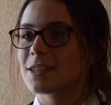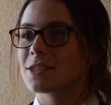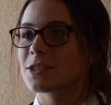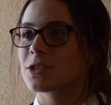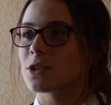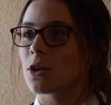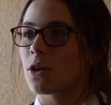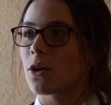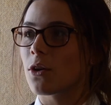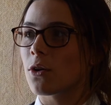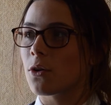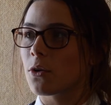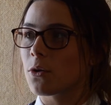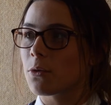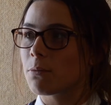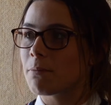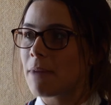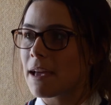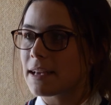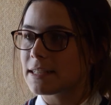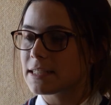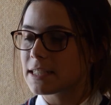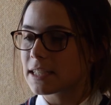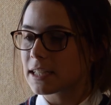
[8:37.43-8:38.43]
So
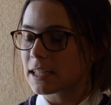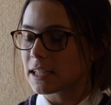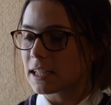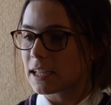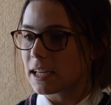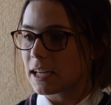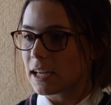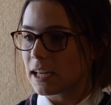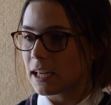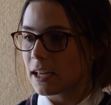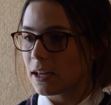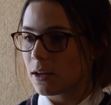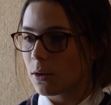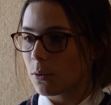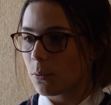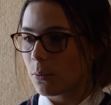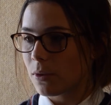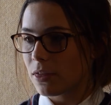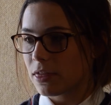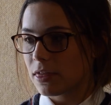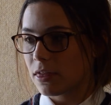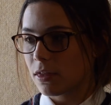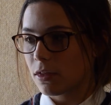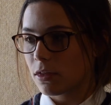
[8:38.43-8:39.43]
basically,
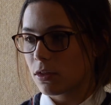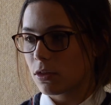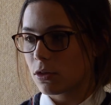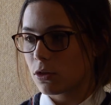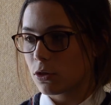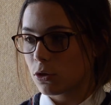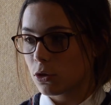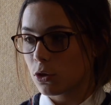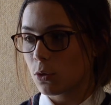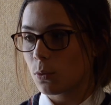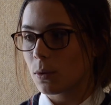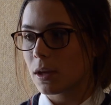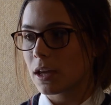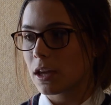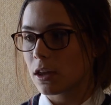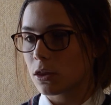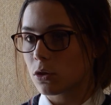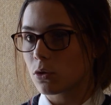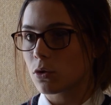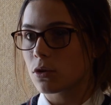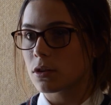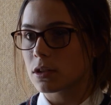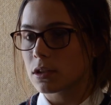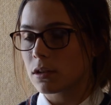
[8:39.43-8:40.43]
with doing it
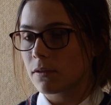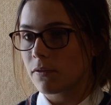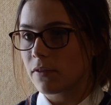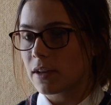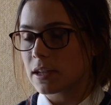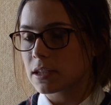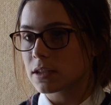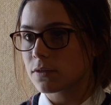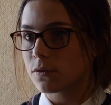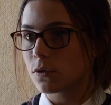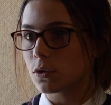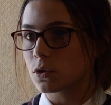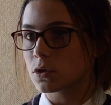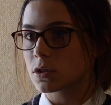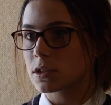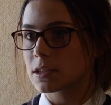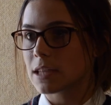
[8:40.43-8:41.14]
through the Defence Force,